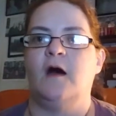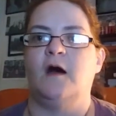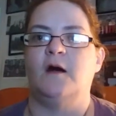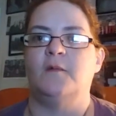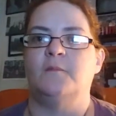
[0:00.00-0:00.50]

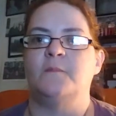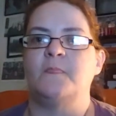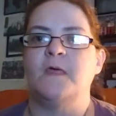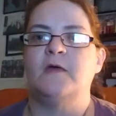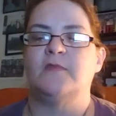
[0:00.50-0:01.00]

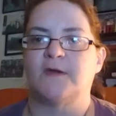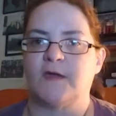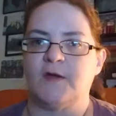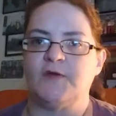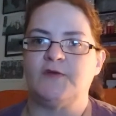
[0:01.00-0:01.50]
The
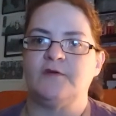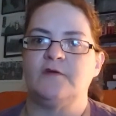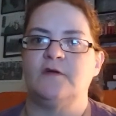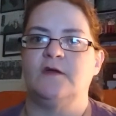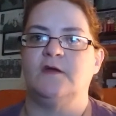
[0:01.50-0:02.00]

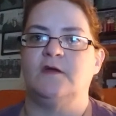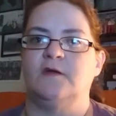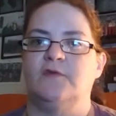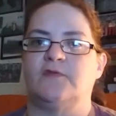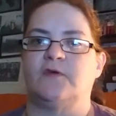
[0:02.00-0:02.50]
character
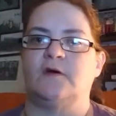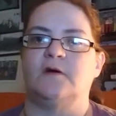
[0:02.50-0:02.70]
is,